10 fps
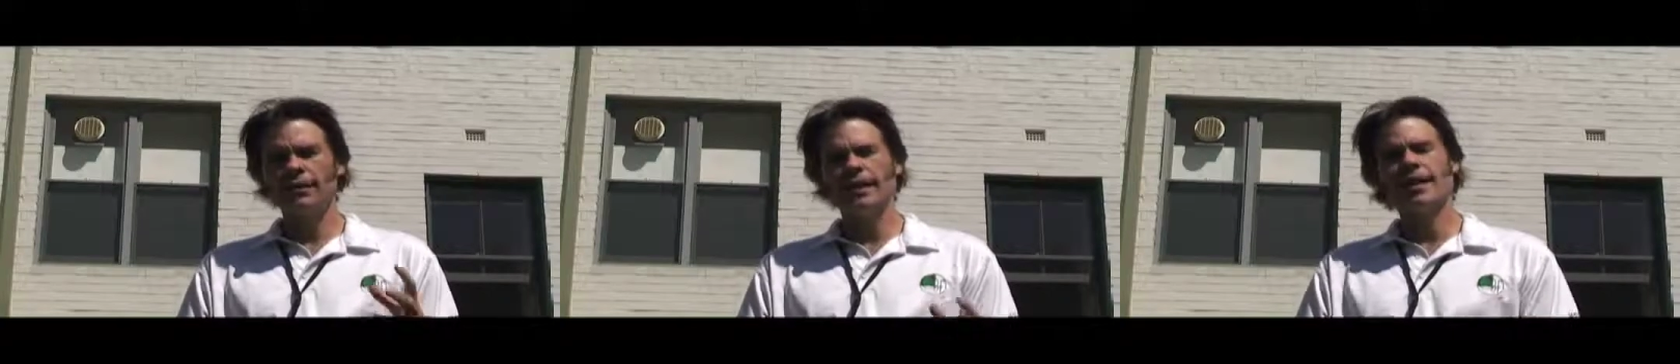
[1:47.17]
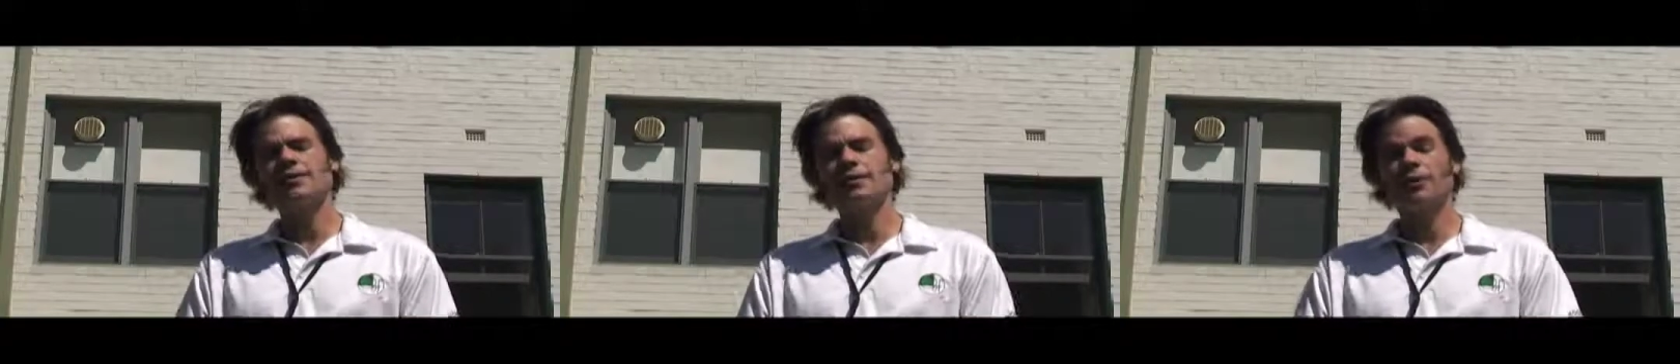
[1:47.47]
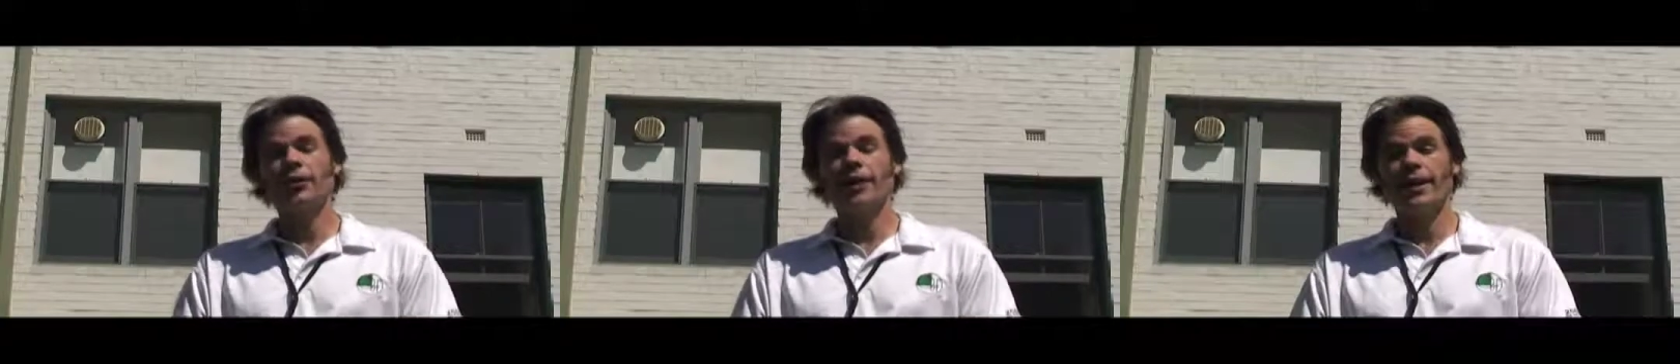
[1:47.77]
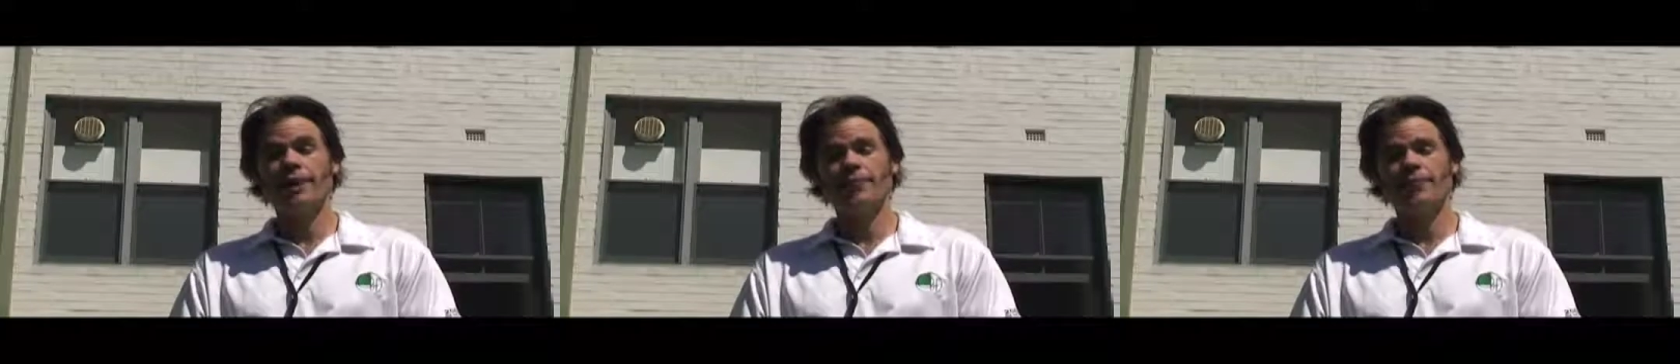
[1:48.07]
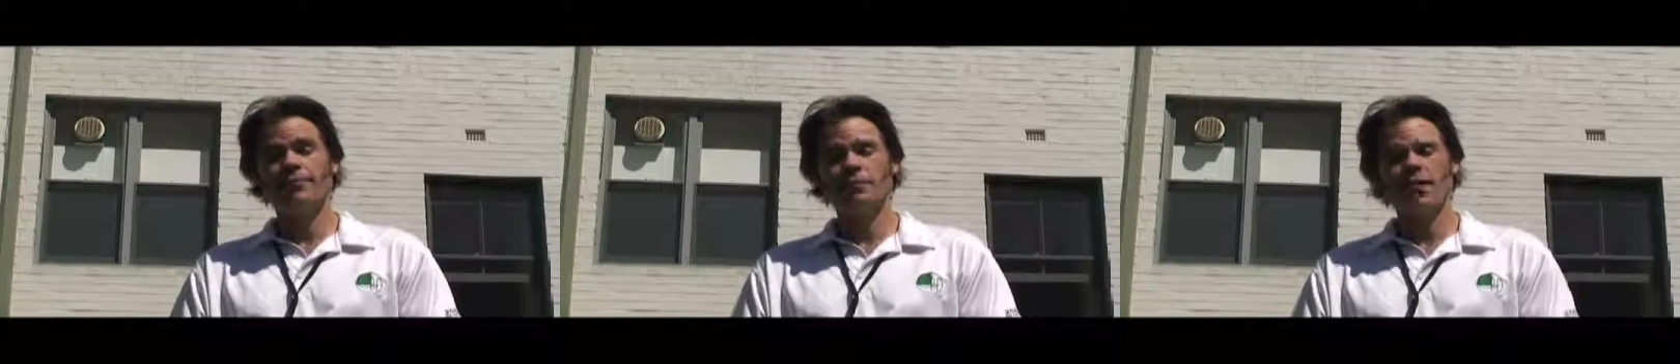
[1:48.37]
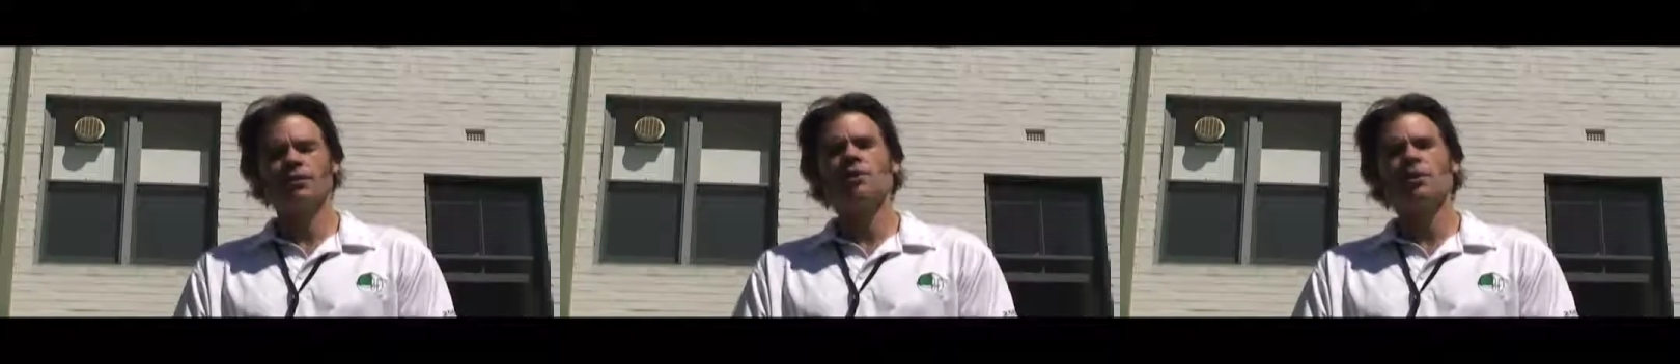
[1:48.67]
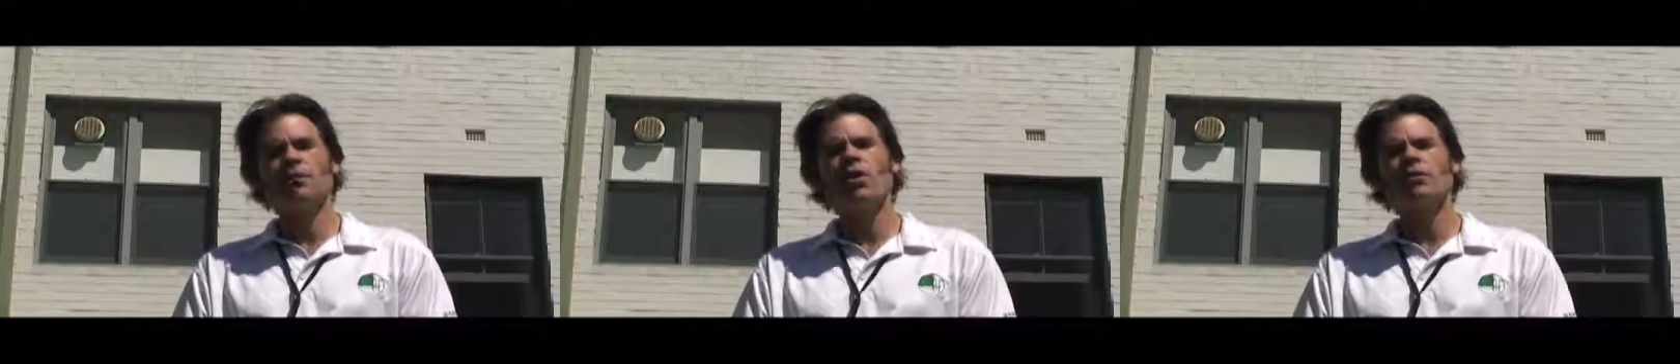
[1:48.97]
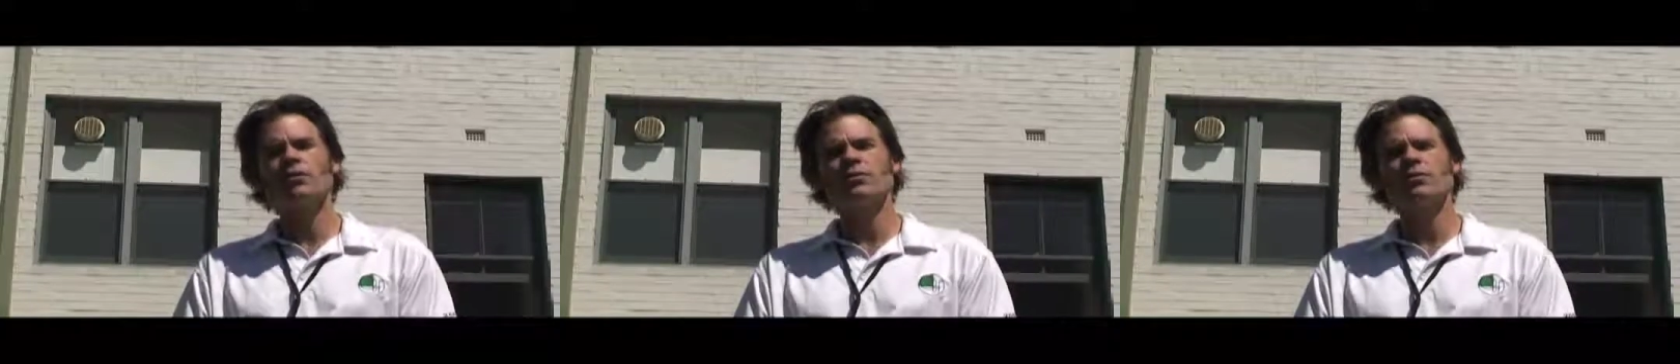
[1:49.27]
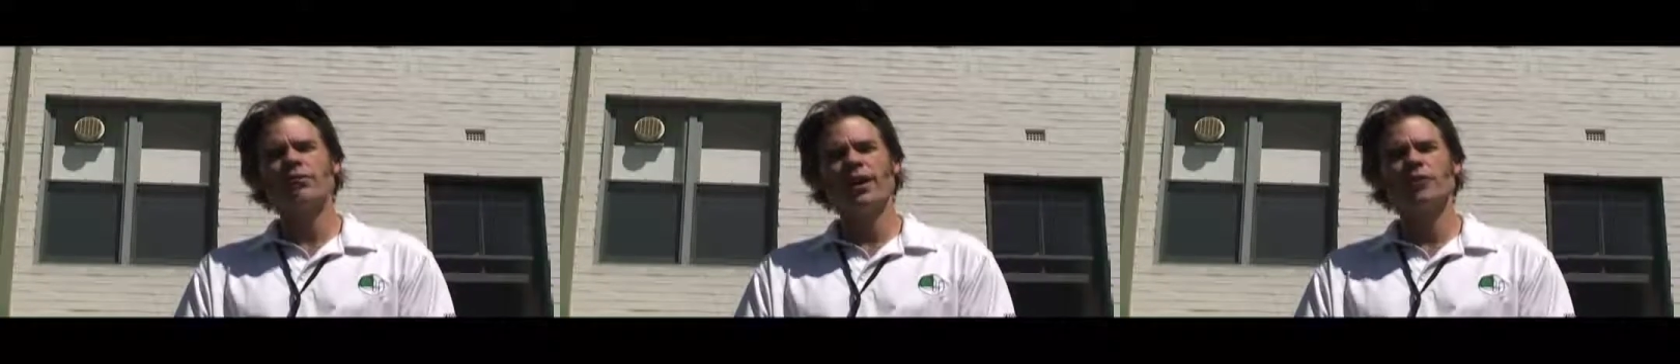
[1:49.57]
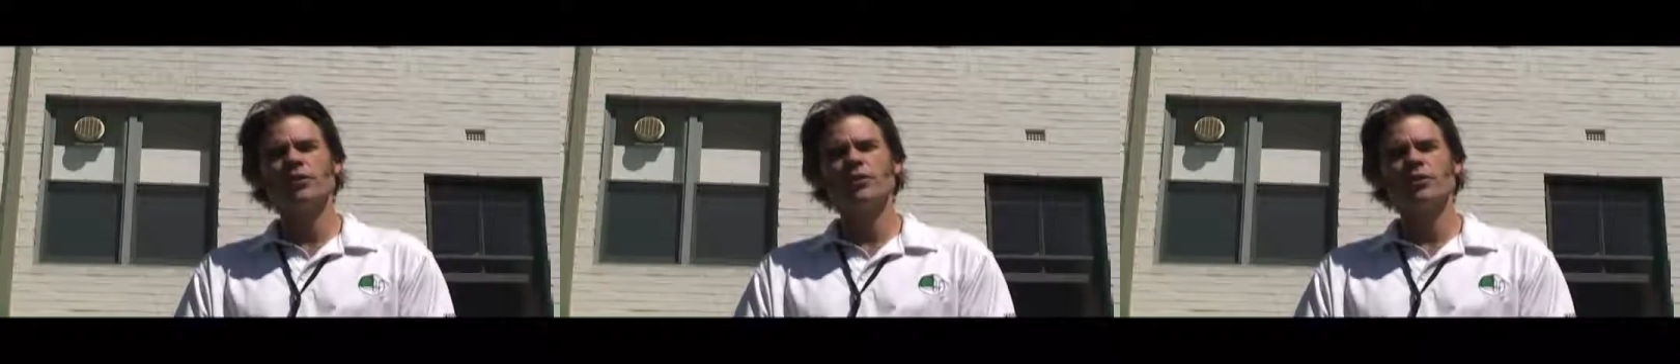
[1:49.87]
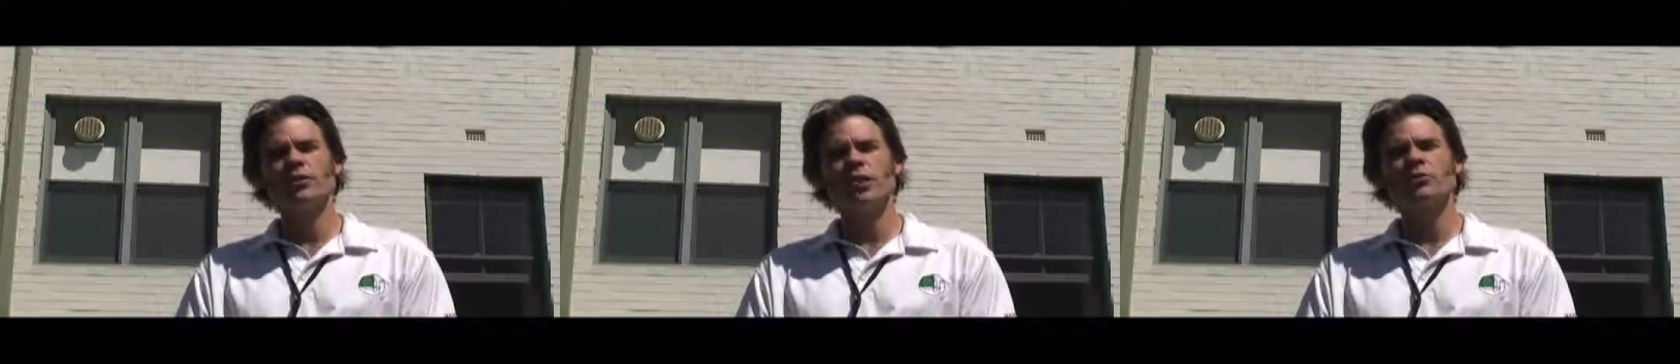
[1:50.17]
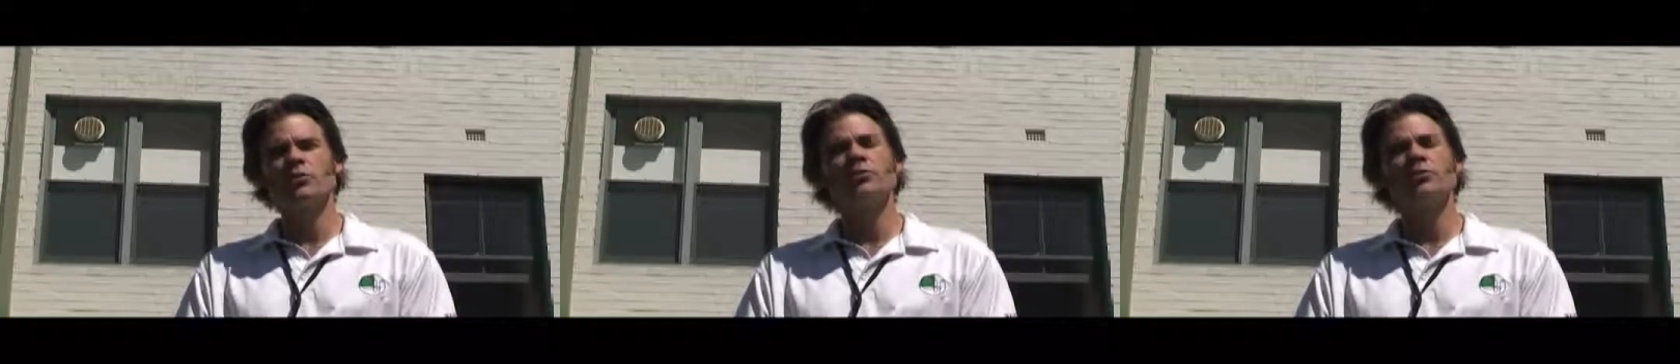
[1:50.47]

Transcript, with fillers: lastly looking at um, economic models for outreach and adoption.